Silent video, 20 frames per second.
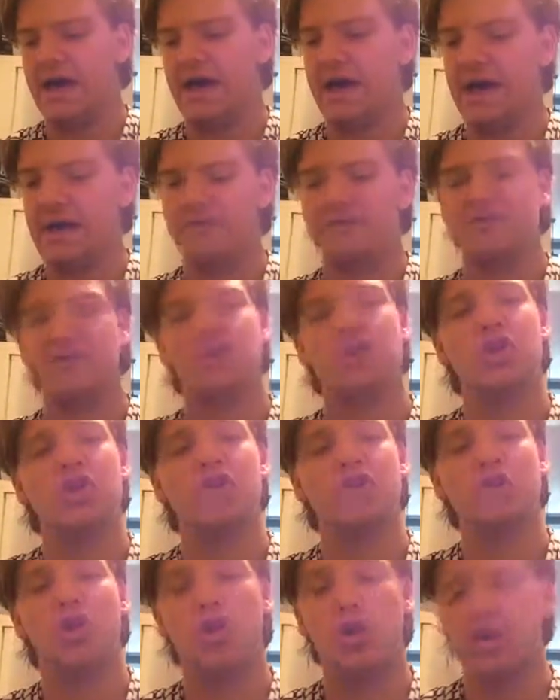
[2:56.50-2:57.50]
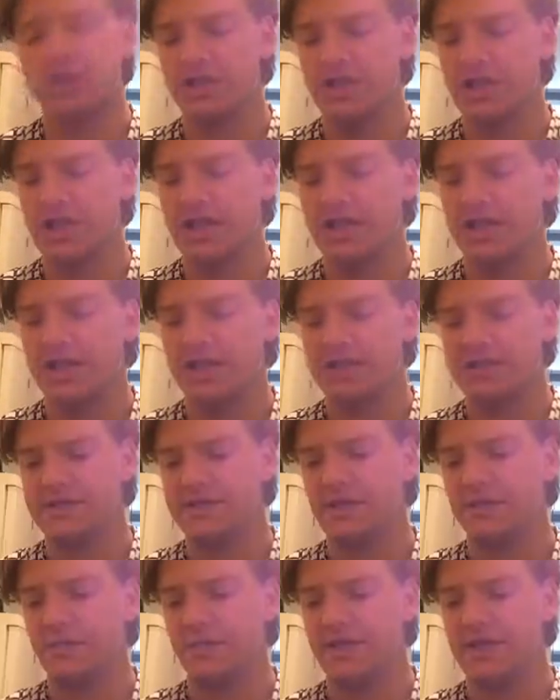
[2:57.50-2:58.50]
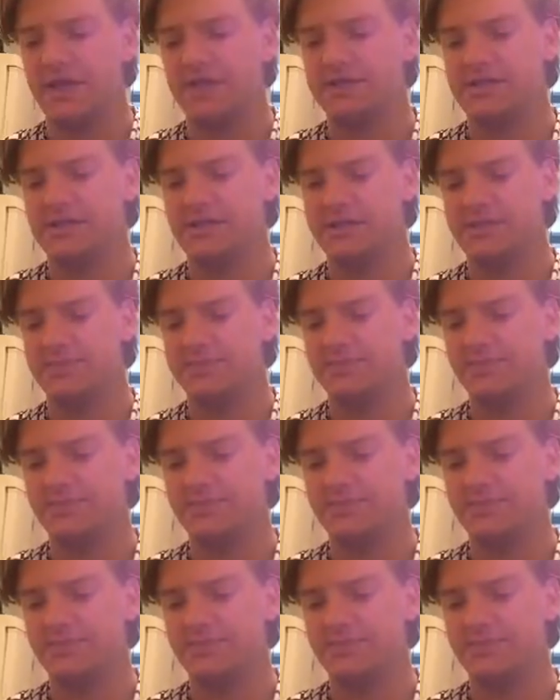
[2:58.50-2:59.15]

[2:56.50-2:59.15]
after you have gotten the grains up in this,